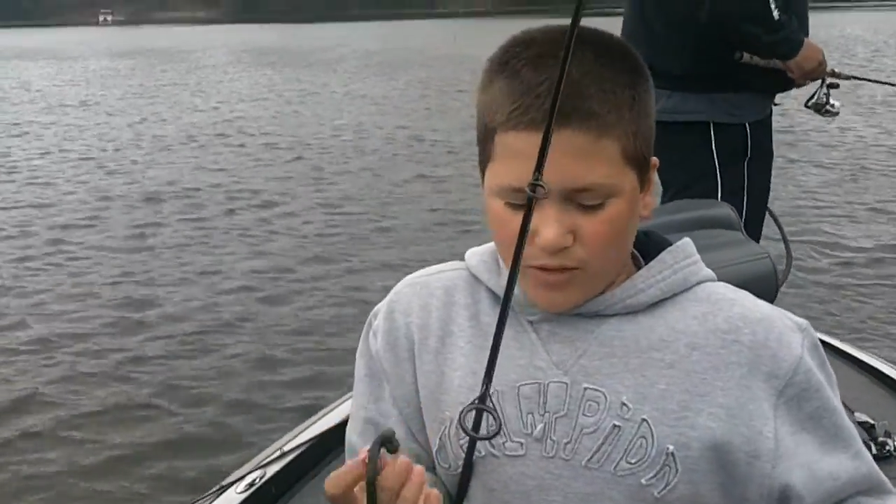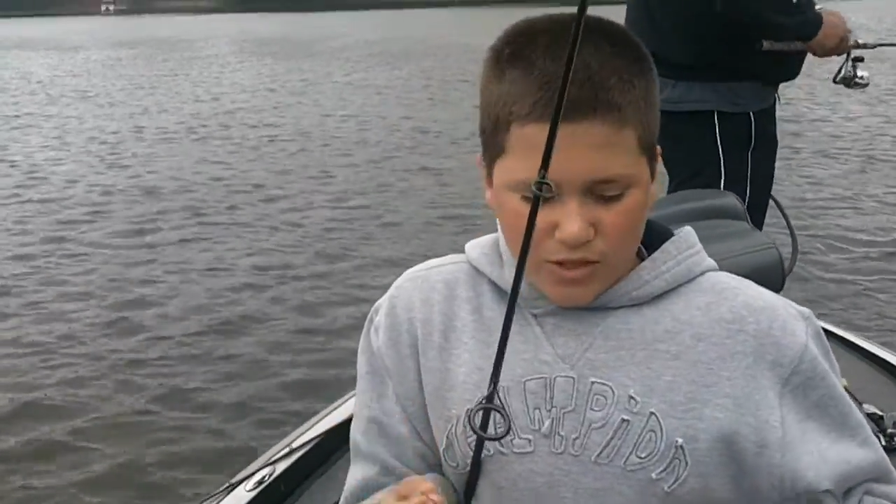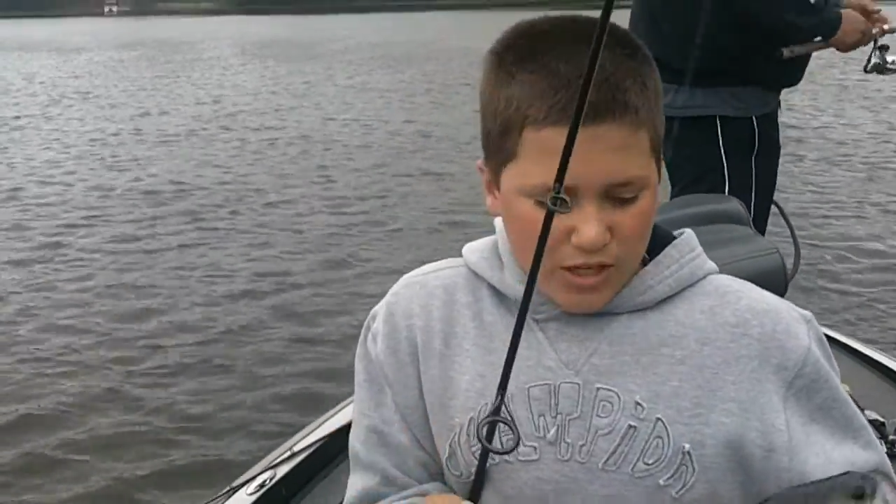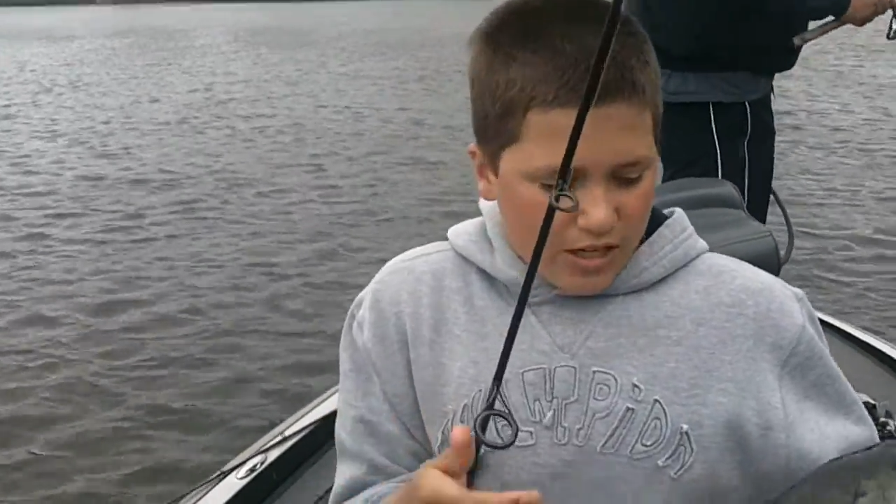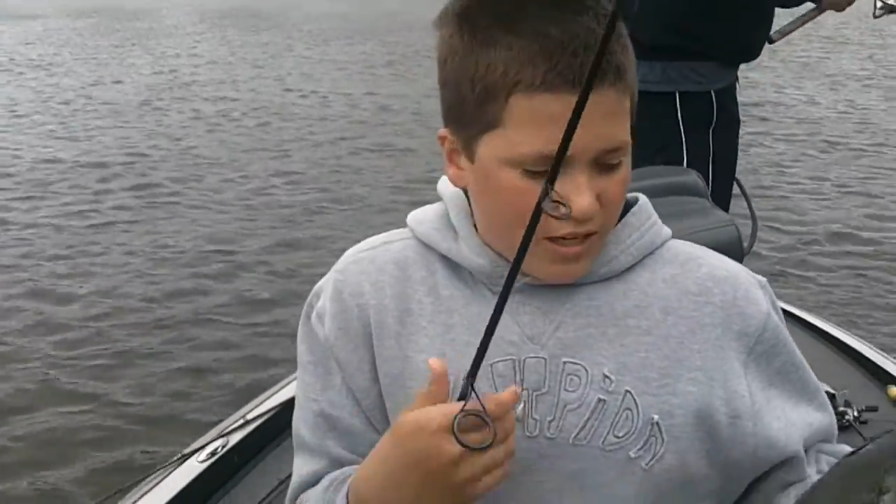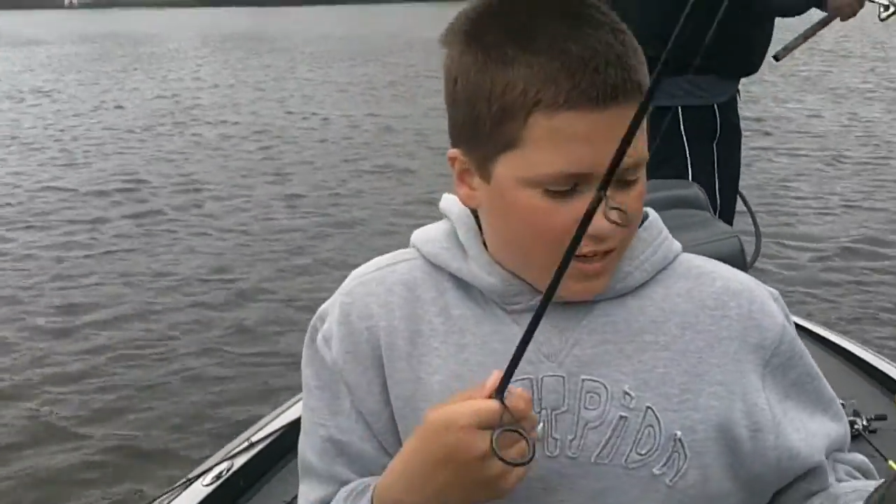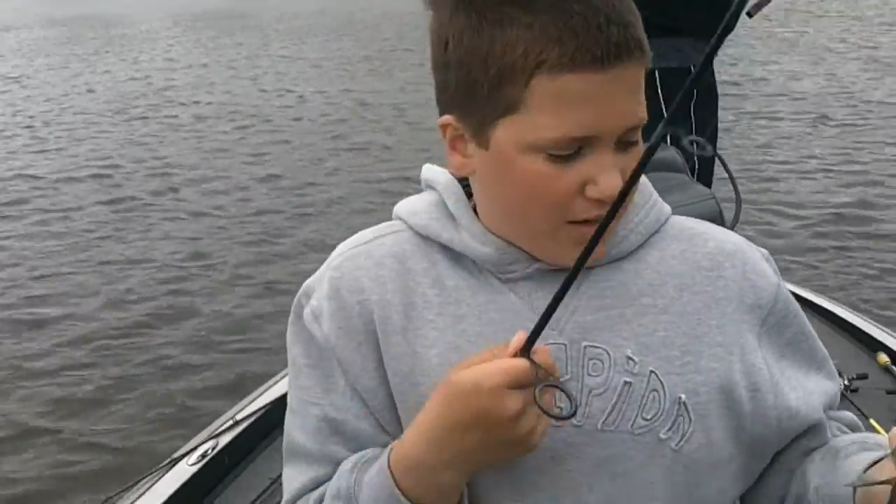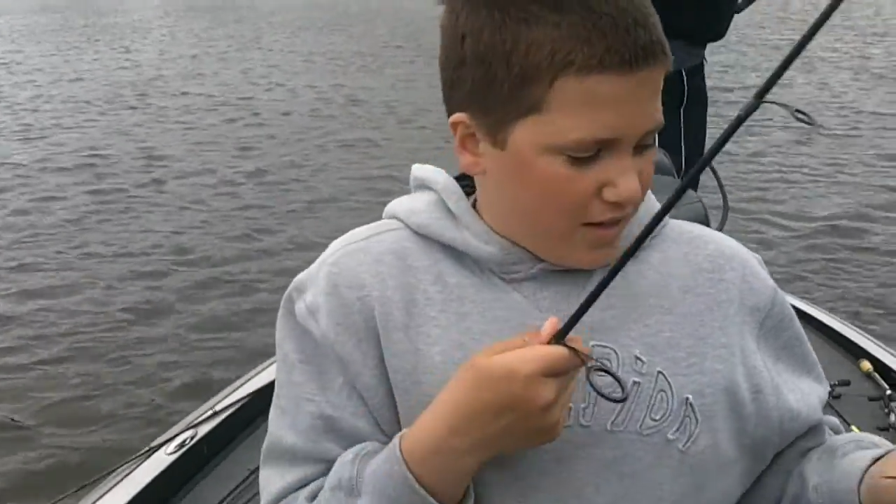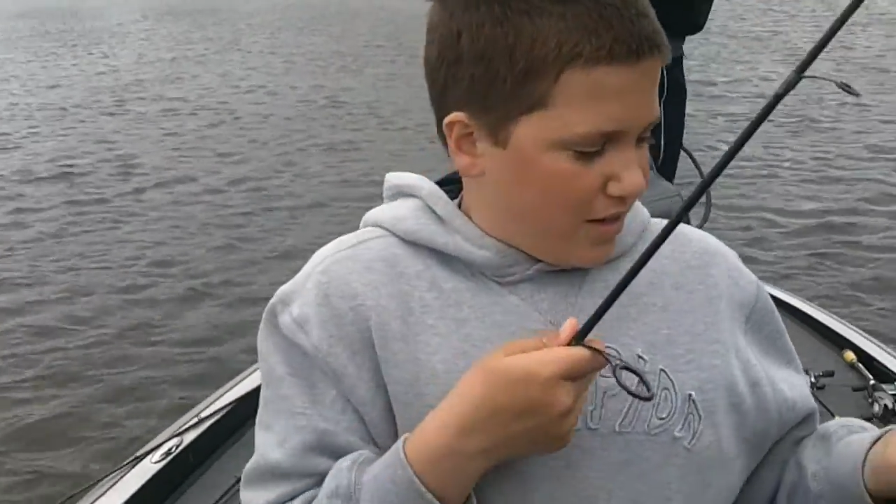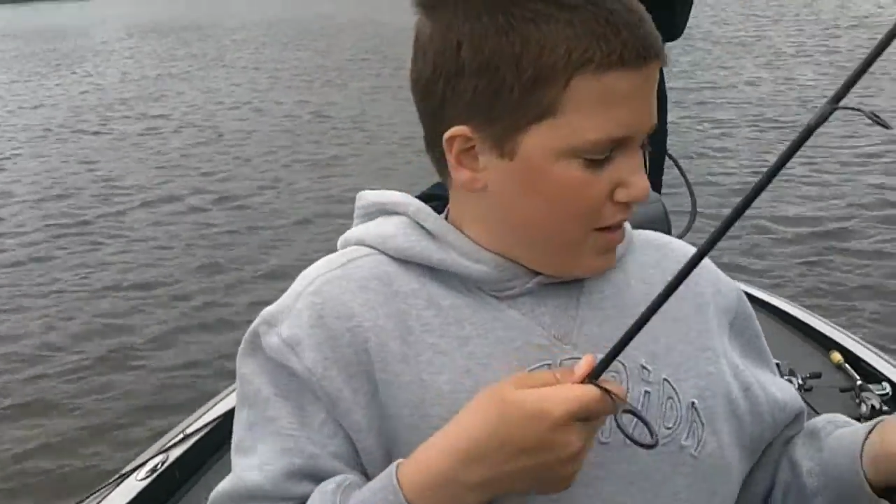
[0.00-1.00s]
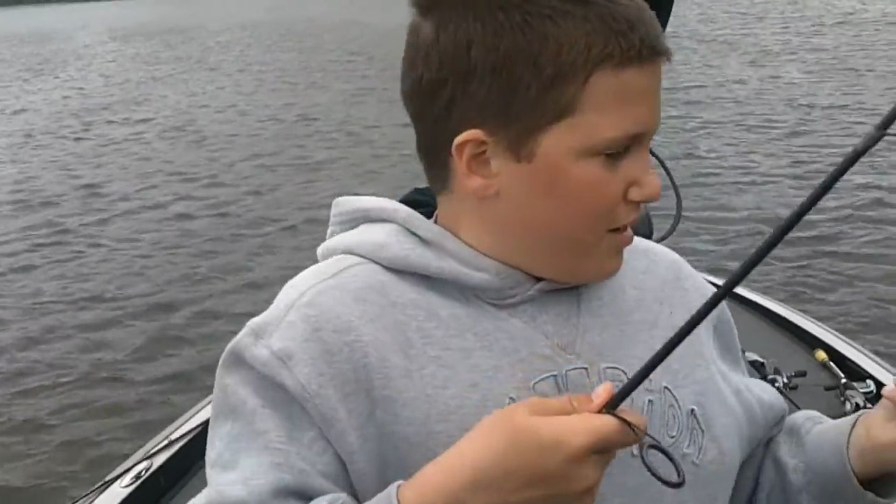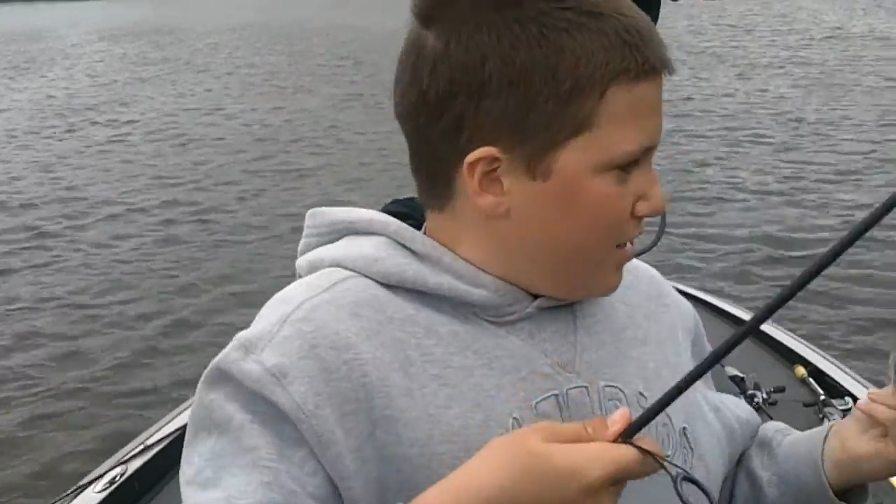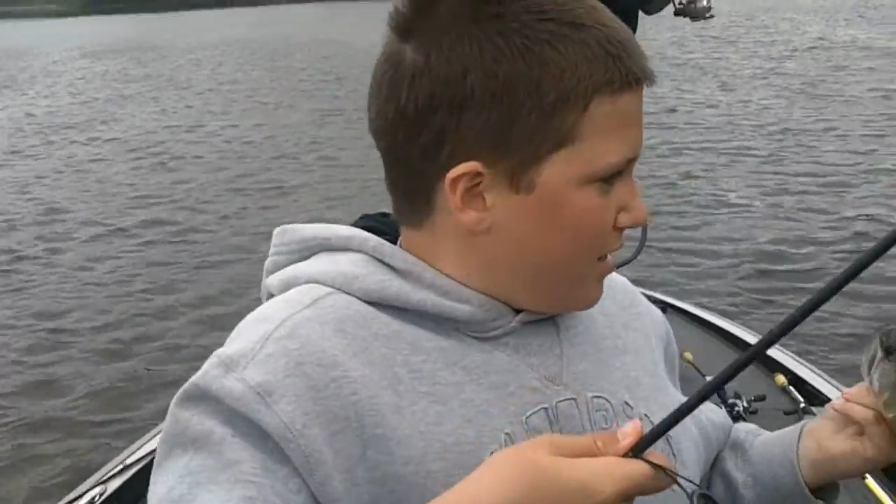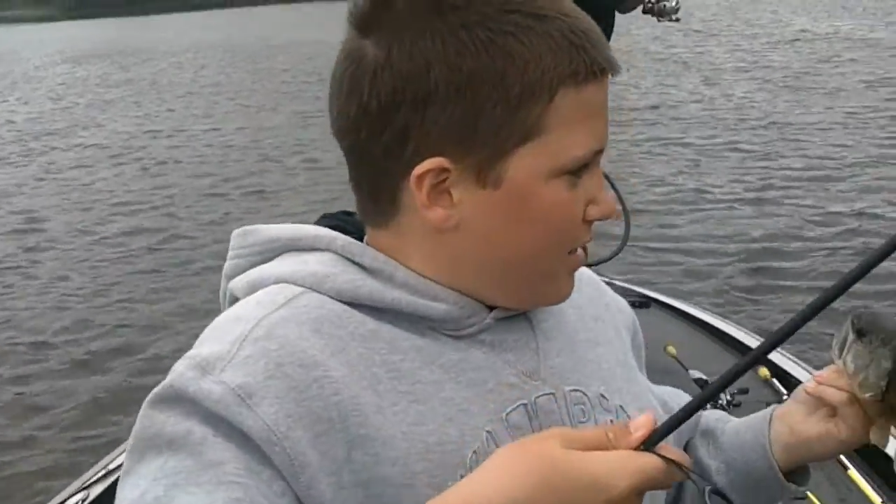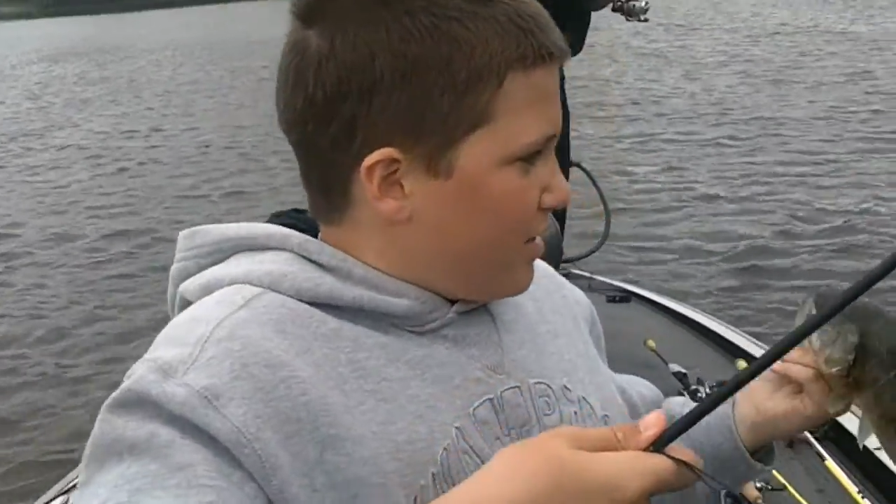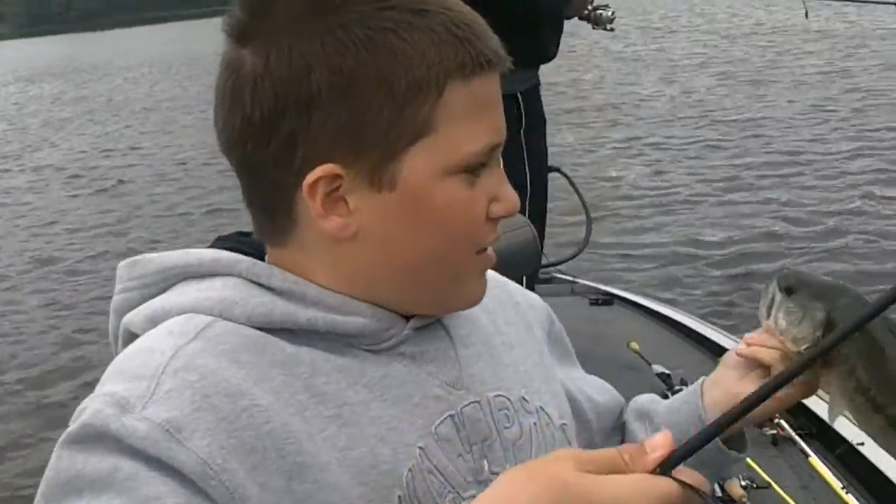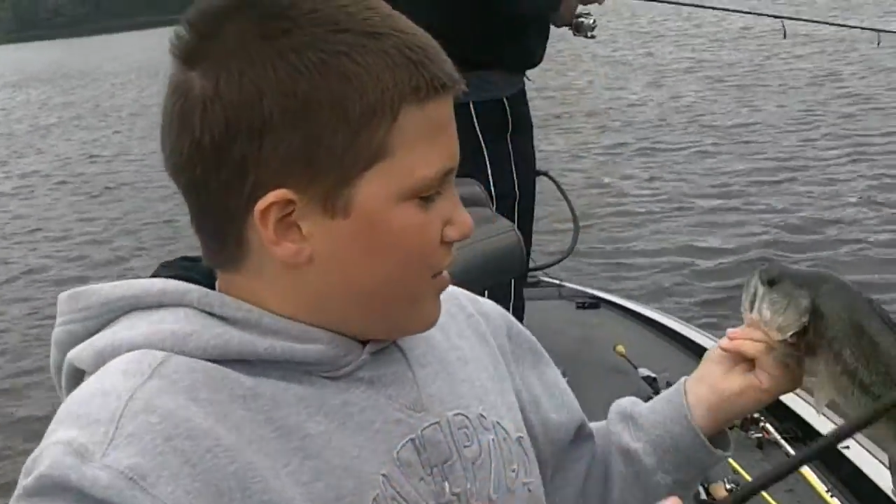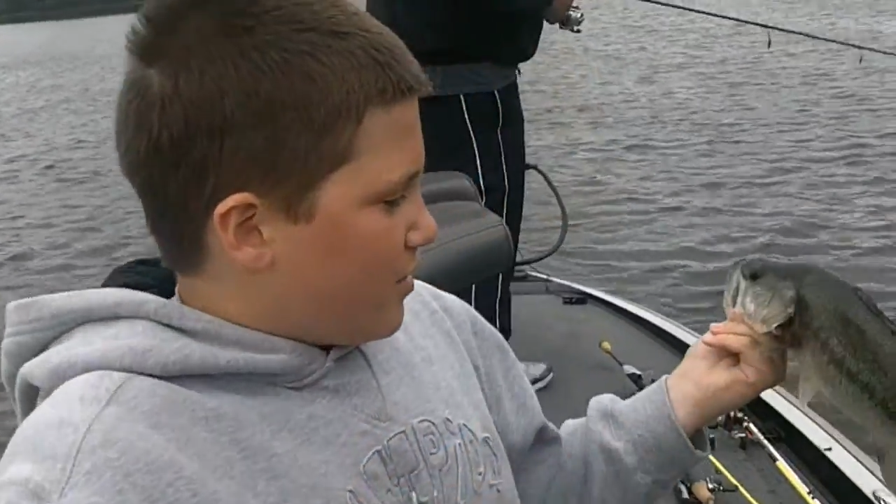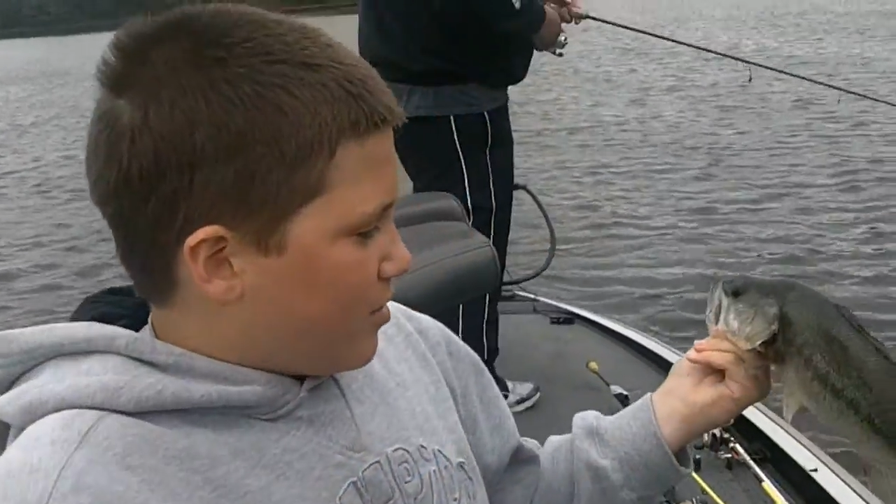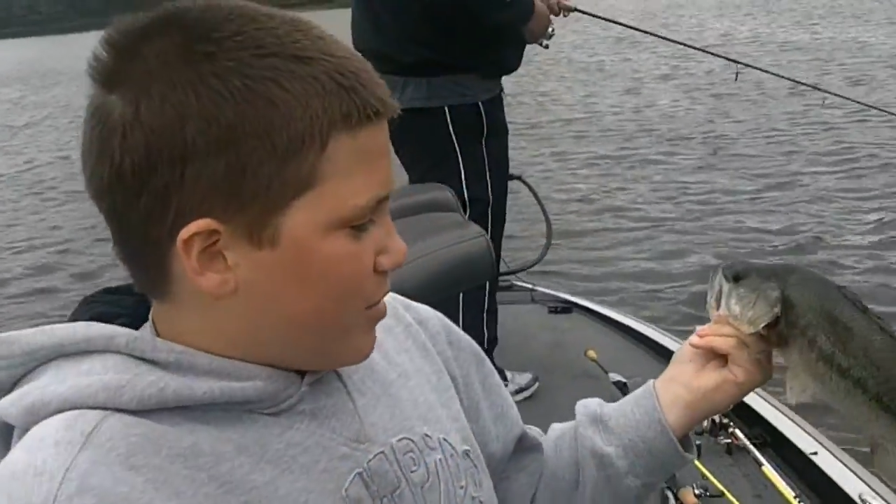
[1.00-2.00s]
with shaky.
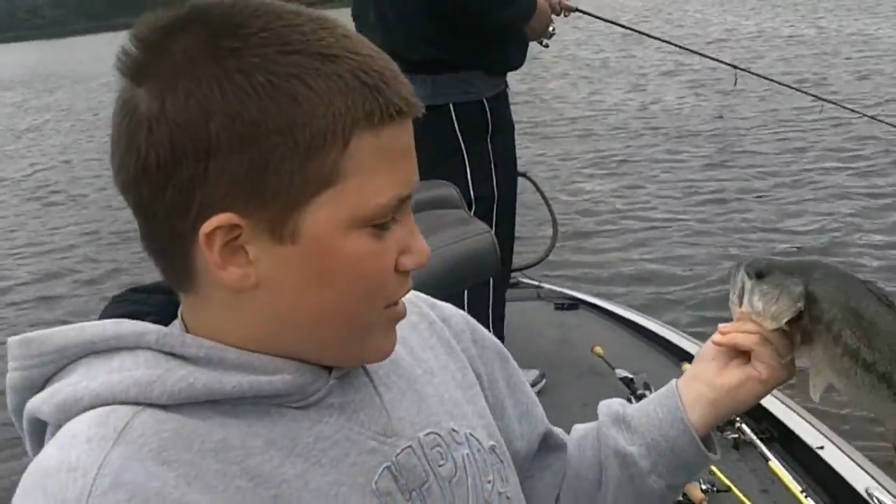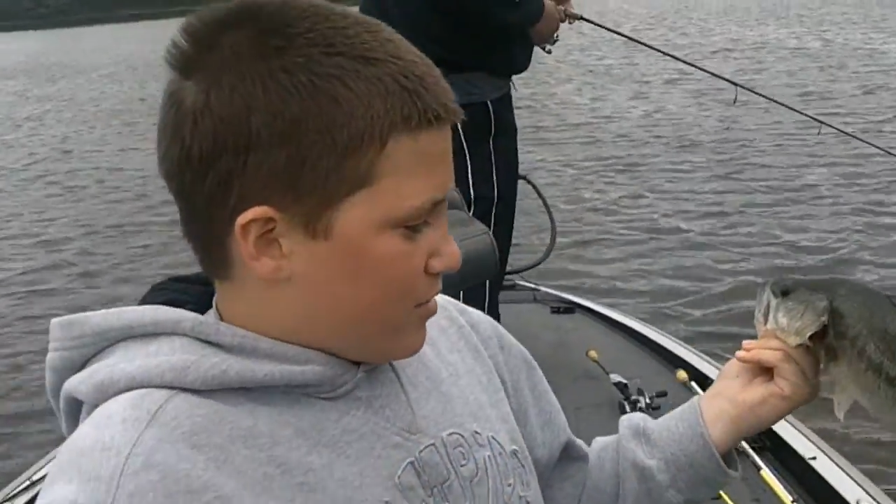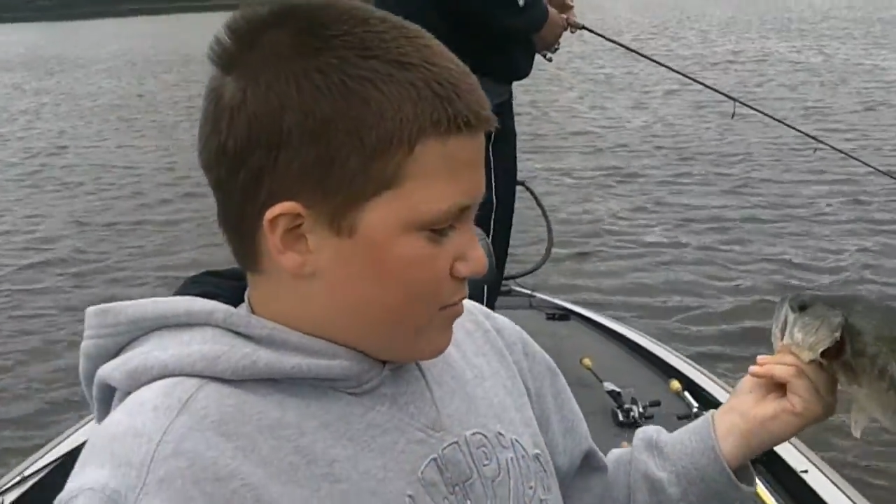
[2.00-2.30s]
Back